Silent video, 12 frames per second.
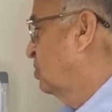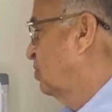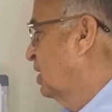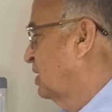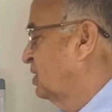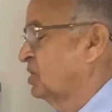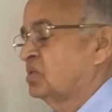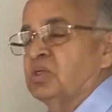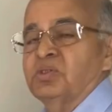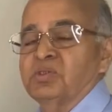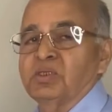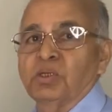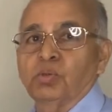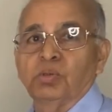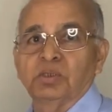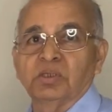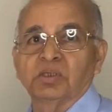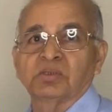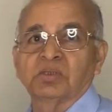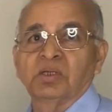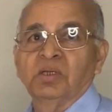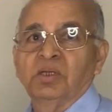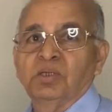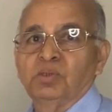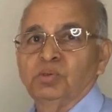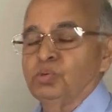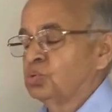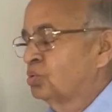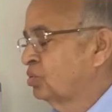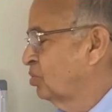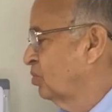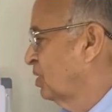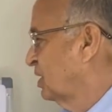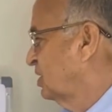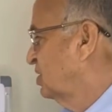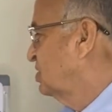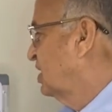manage stakeholders. You manage